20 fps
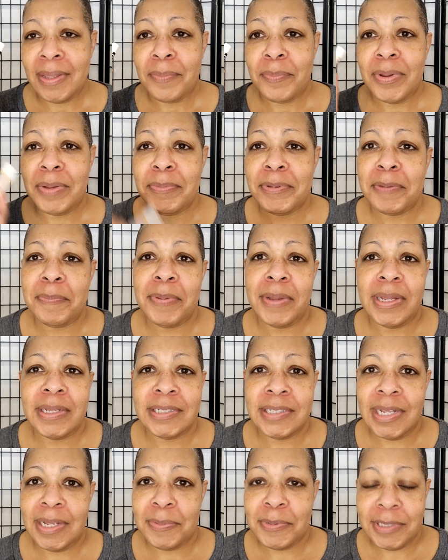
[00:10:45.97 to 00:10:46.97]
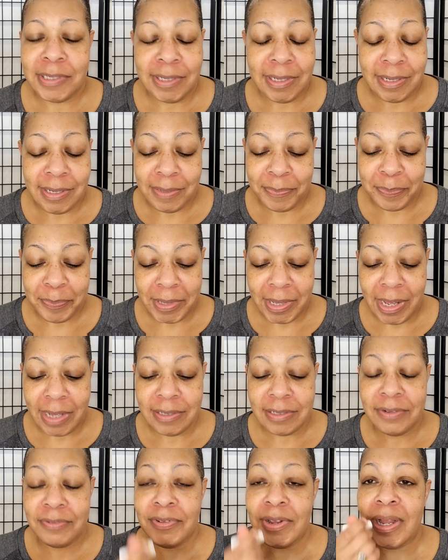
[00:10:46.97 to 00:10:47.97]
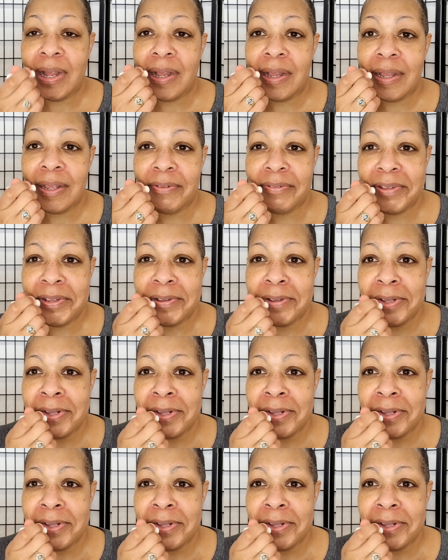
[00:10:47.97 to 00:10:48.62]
Pumpkin pie chapstick. I survived.